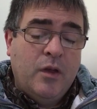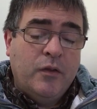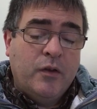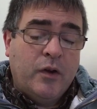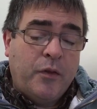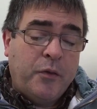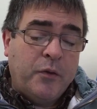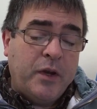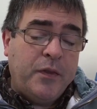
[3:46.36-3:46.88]
There
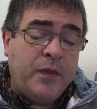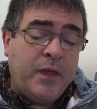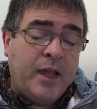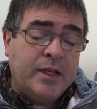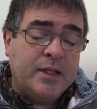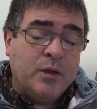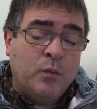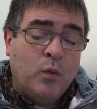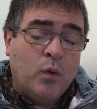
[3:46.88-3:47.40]
are three
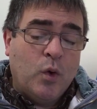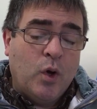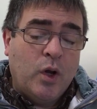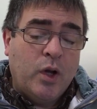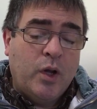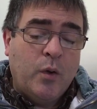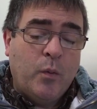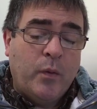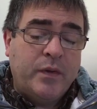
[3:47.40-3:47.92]
things that
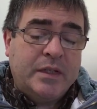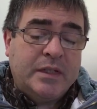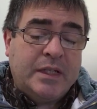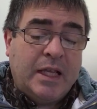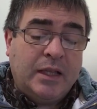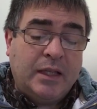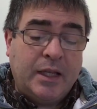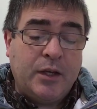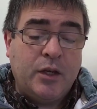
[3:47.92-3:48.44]
walk with
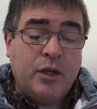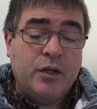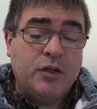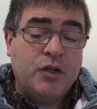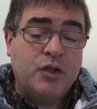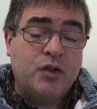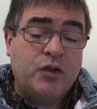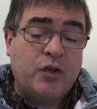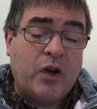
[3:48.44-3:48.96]
stately
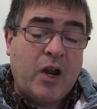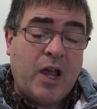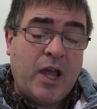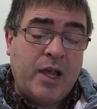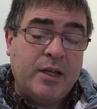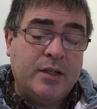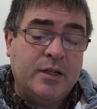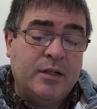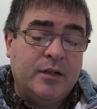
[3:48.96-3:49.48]

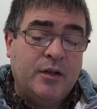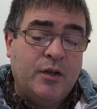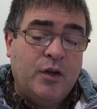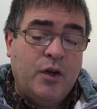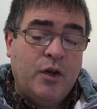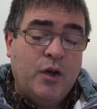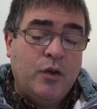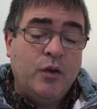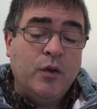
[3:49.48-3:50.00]
stride,
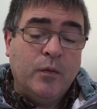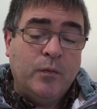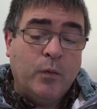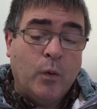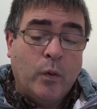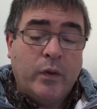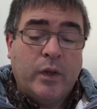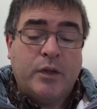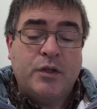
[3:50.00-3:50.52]
no
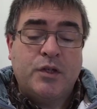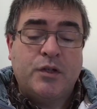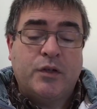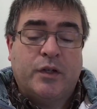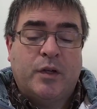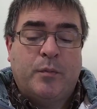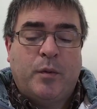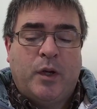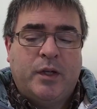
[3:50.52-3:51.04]
four that
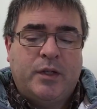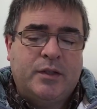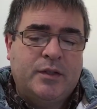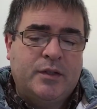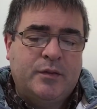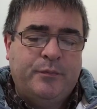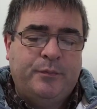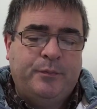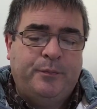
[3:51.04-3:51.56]
strut about.
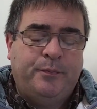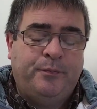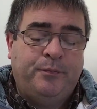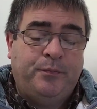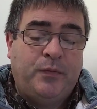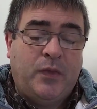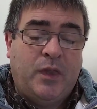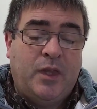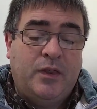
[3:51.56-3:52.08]

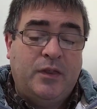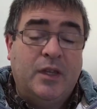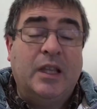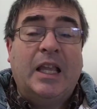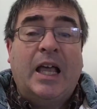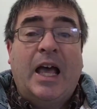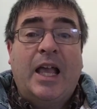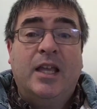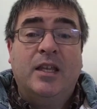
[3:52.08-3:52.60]
The
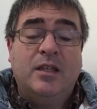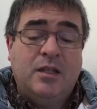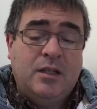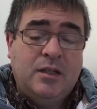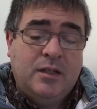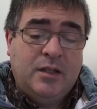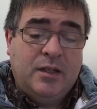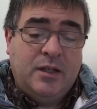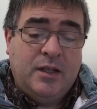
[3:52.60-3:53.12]
lion,
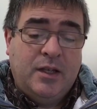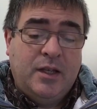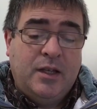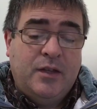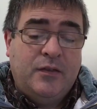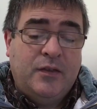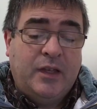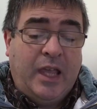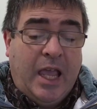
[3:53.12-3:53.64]

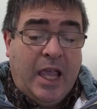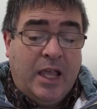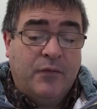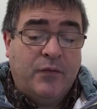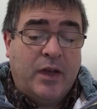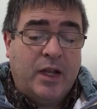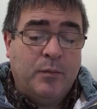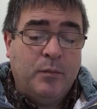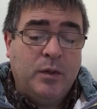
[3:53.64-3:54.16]
the king
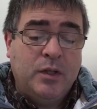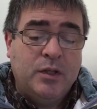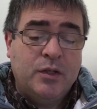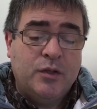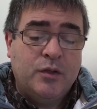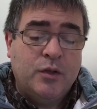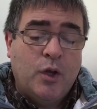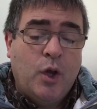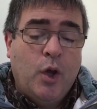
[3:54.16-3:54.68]
of
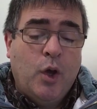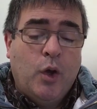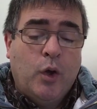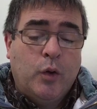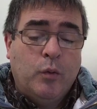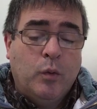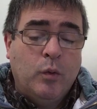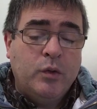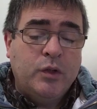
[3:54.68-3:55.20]
animals,
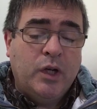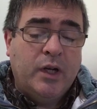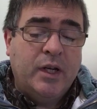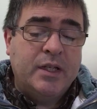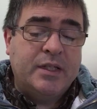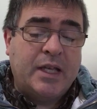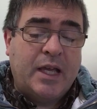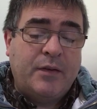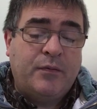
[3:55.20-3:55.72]
who won't turn
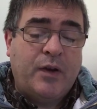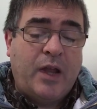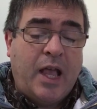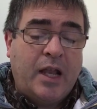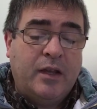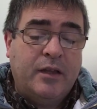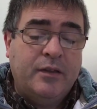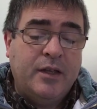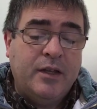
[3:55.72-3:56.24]
aside for
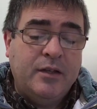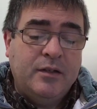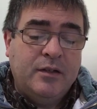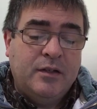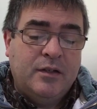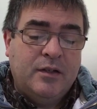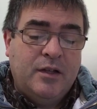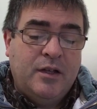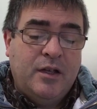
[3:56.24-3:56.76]
anything.
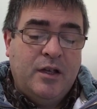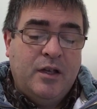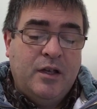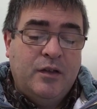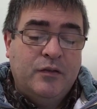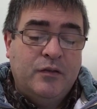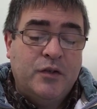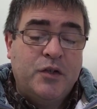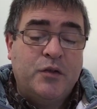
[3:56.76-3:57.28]

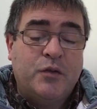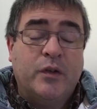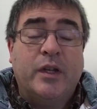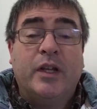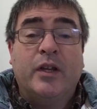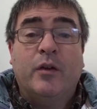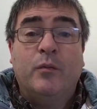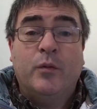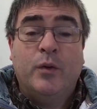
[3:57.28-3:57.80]
The
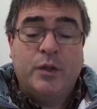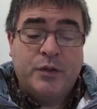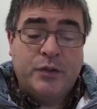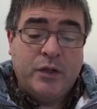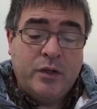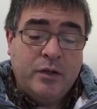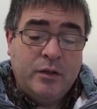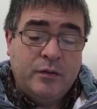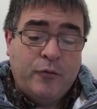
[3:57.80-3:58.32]
strutting
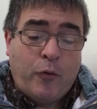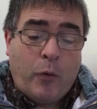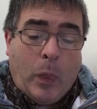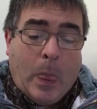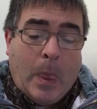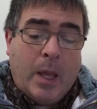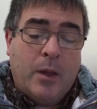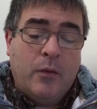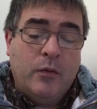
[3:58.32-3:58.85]
rooster,
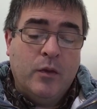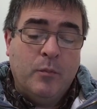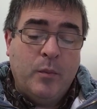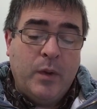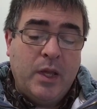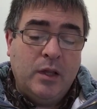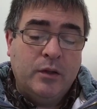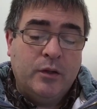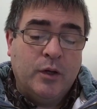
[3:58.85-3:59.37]
the
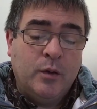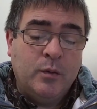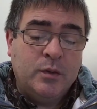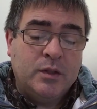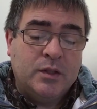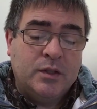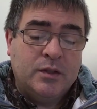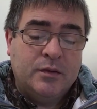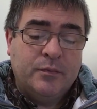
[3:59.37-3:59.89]
male
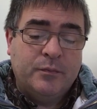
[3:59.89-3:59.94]
goat,